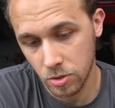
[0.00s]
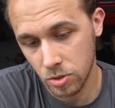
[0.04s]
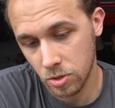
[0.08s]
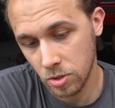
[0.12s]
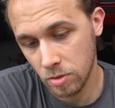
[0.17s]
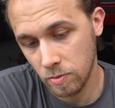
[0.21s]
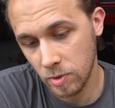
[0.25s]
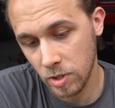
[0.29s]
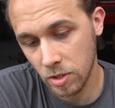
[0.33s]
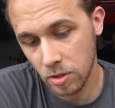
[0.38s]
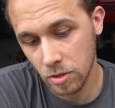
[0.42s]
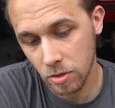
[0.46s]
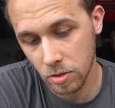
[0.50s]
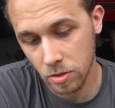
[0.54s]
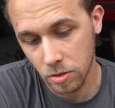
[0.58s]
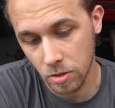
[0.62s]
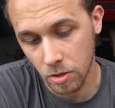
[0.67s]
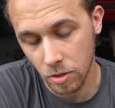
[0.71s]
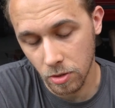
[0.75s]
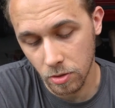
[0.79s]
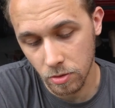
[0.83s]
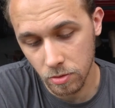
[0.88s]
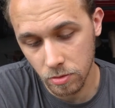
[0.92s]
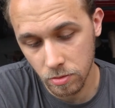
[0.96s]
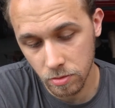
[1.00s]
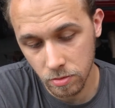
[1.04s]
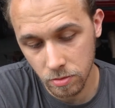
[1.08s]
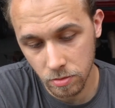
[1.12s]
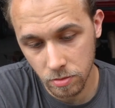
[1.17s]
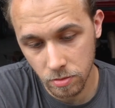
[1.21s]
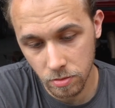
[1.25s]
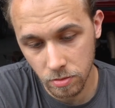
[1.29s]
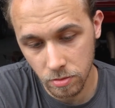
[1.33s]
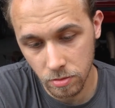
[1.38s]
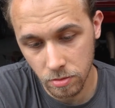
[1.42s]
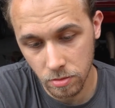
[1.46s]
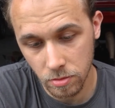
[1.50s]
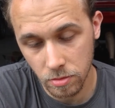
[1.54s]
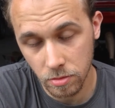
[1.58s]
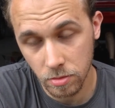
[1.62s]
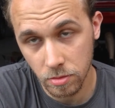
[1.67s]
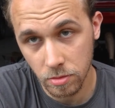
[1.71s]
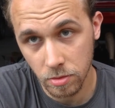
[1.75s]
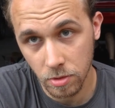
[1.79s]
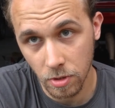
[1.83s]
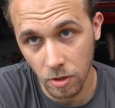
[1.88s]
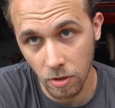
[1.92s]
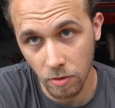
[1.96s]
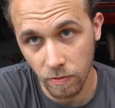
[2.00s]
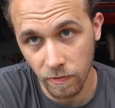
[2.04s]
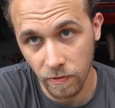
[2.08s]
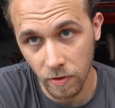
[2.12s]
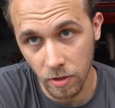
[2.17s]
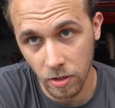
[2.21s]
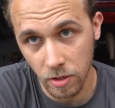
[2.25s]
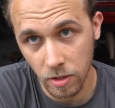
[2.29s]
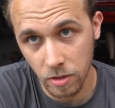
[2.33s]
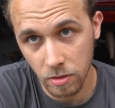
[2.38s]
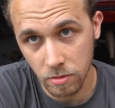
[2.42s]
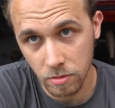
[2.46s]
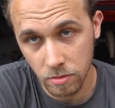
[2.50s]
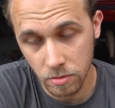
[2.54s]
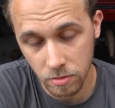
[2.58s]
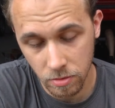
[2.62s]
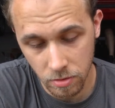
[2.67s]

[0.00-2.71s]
Should be good though, hopefully.